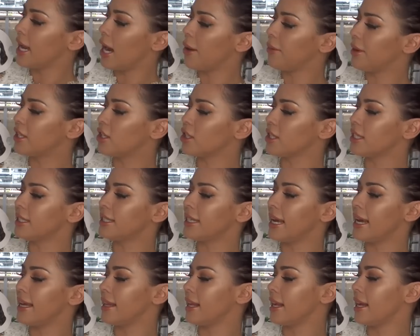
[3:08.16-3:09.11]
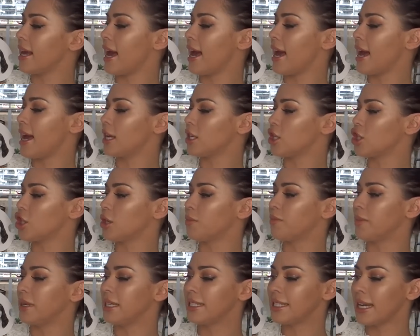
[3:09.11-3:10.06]
Now it does say that your hair
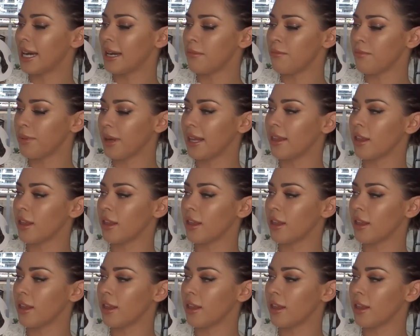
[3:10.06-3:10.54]
should be damp.